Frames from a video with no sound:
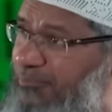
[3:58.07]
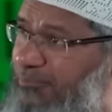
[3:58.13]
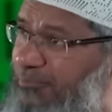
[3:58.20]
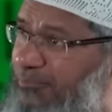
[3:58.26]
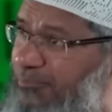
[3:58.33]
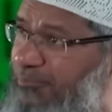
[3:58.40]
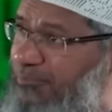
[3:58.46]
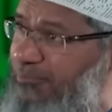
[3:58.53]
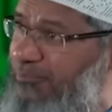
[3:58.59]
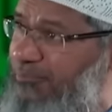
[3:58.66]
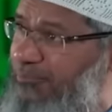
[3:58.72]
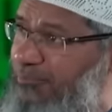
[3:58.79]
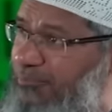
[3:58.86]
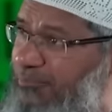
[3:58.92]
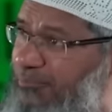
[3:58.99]

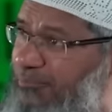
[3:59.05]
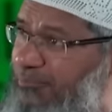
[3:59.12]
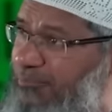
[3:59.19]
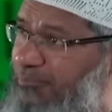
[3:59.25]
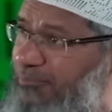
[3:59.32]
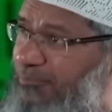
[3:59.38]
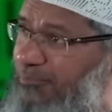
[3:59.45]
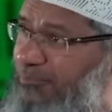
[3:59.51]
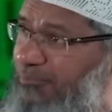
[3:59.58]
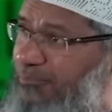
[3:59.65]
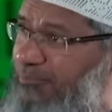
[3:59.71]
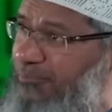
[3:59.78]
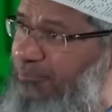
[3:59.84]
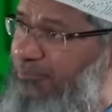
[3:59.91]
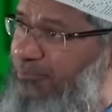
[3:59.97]

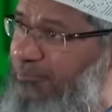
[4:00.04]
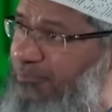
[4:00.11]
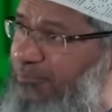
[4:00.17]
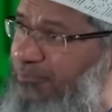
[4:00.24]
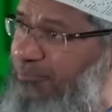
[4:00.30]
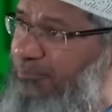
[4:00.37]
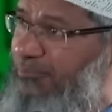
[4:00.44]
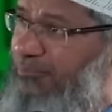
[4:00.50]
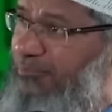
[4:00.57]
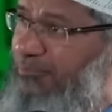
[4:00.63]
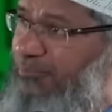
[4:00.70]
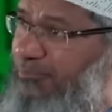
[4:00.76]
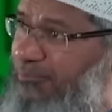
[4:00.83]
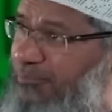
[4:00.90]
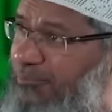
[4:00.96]

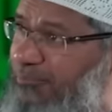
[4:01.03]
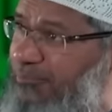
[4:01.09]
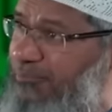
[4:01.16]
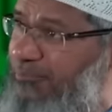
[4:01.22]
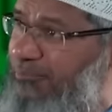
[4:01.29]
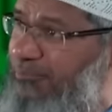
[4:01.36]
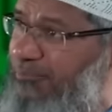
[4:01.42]
No words are spoken by the person on screen.